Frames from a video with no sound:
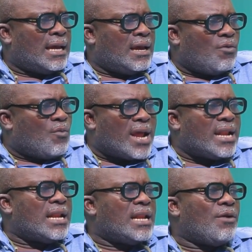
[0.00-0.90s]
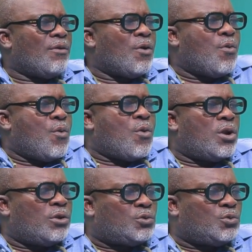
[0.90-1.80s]
When they
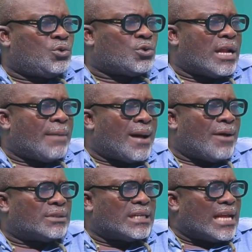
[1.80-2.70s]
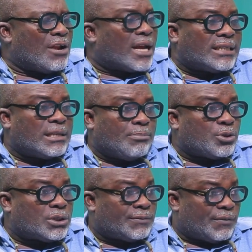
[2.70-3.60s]
only to withdraw the amount, they are not getting the
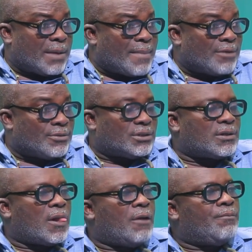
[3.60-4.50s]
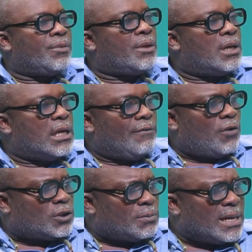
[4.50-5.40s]
proceeds for the amount. They've
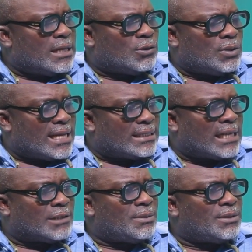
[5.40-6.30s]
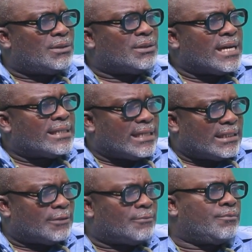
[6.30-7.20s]
lost money, so debt has been created.
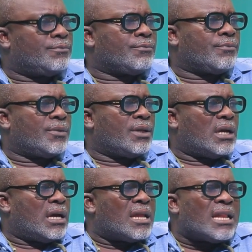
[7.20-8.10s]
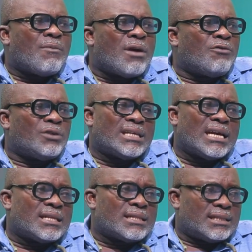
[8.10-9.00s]
Mm. Another one is
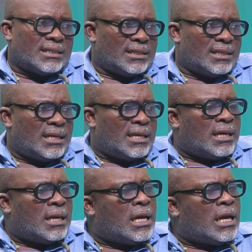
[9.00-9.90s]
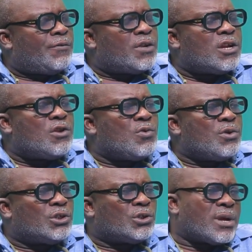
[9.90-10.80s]
health. Mm. If you didn't do
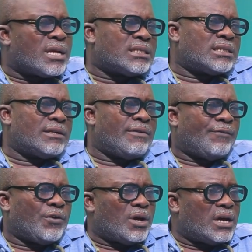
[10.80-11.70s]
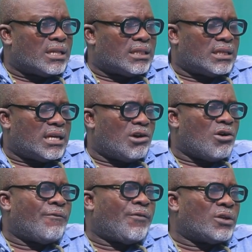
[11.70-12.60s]
insurance for your health mm. or
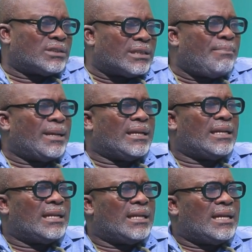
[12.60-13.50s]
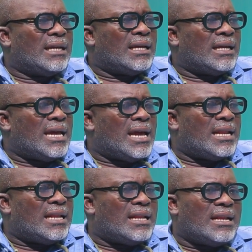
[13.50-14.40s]
for your sibling,
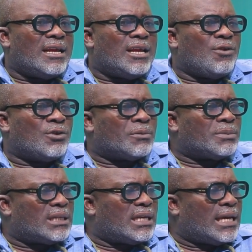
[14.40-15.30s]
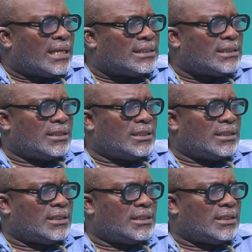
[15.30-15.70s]
and you know something hit